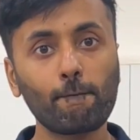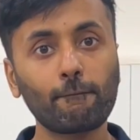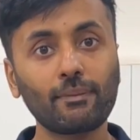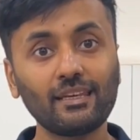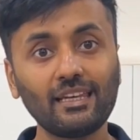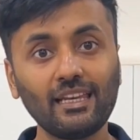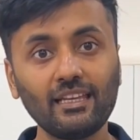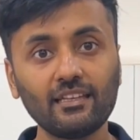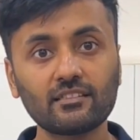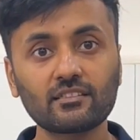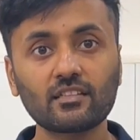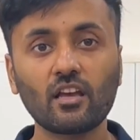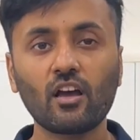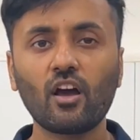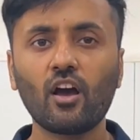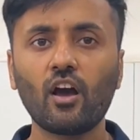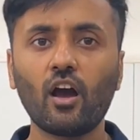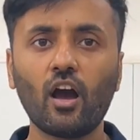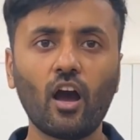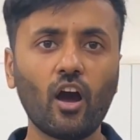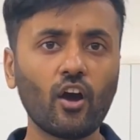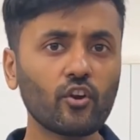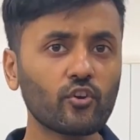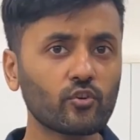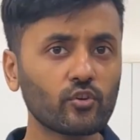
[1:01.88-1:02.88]
plates,
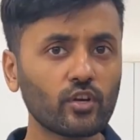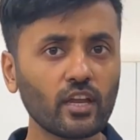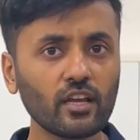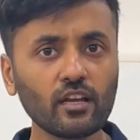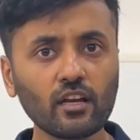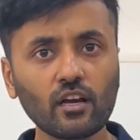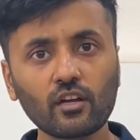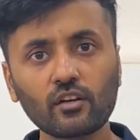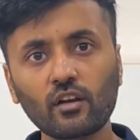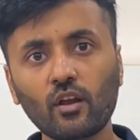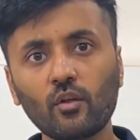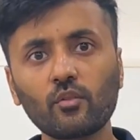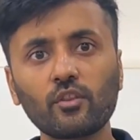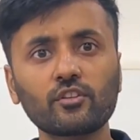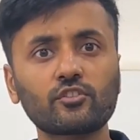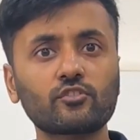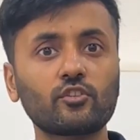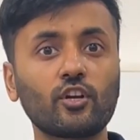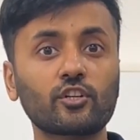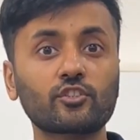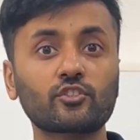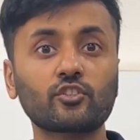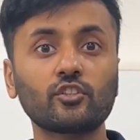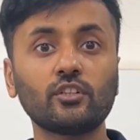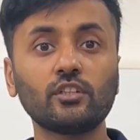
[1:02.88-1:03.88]
a ring around the
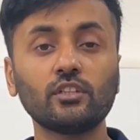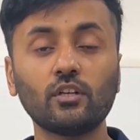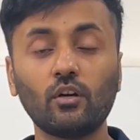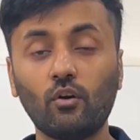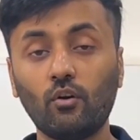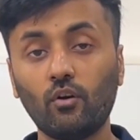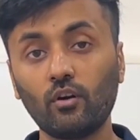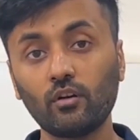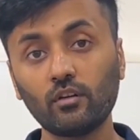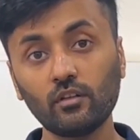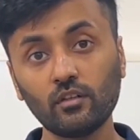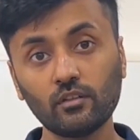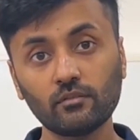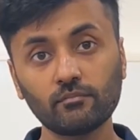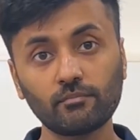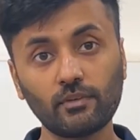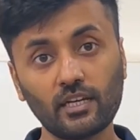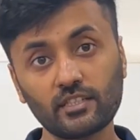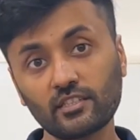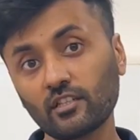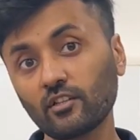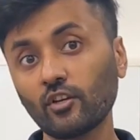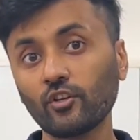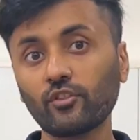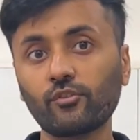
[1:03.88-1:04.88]
structure or
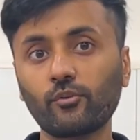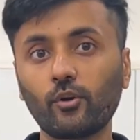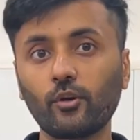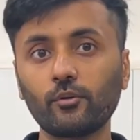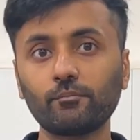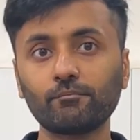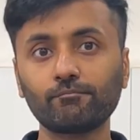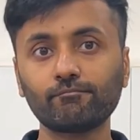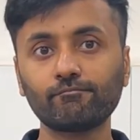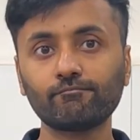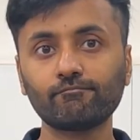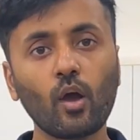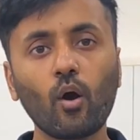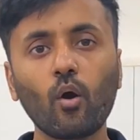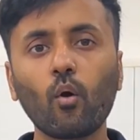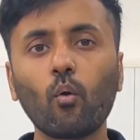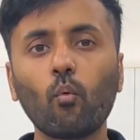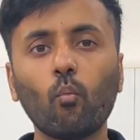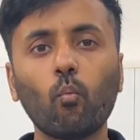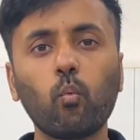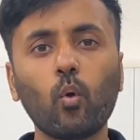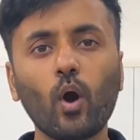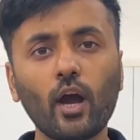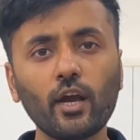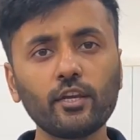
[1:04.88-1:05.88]
as an earth rod.
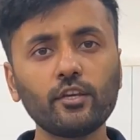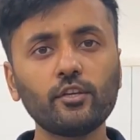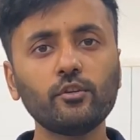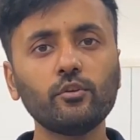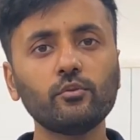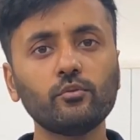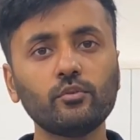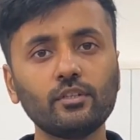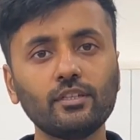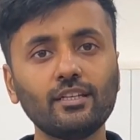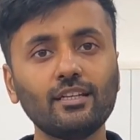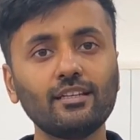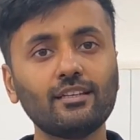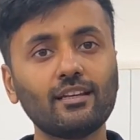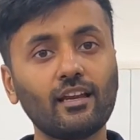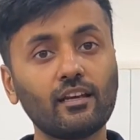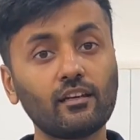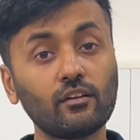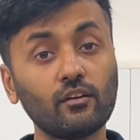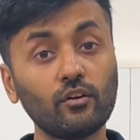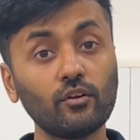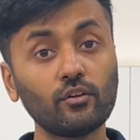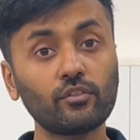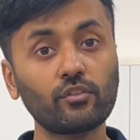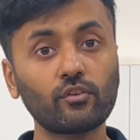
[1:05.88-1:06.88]
Why do you need an
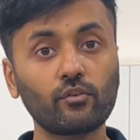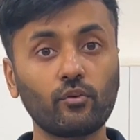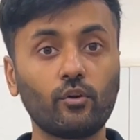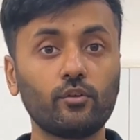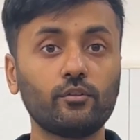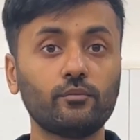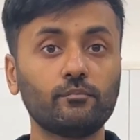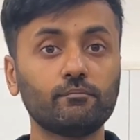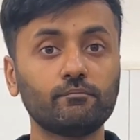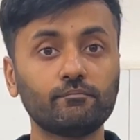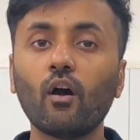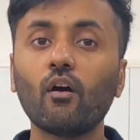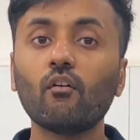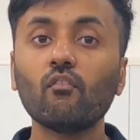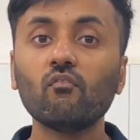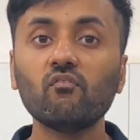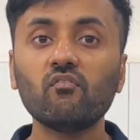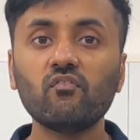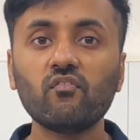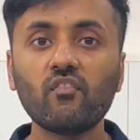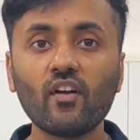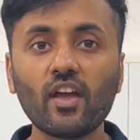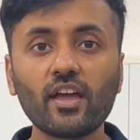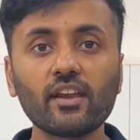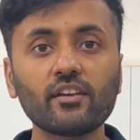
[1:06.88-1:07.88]
earth rod?
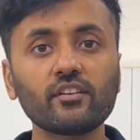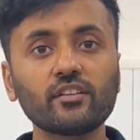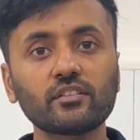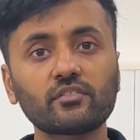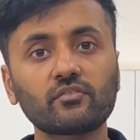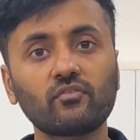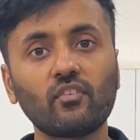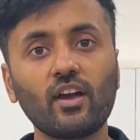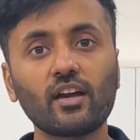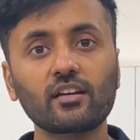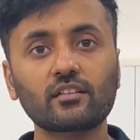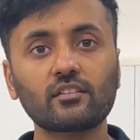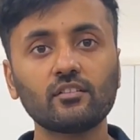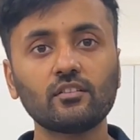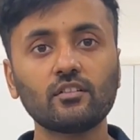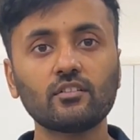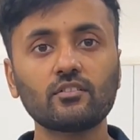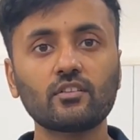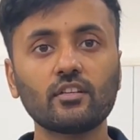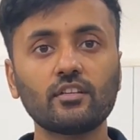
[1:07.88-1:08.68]
Various factors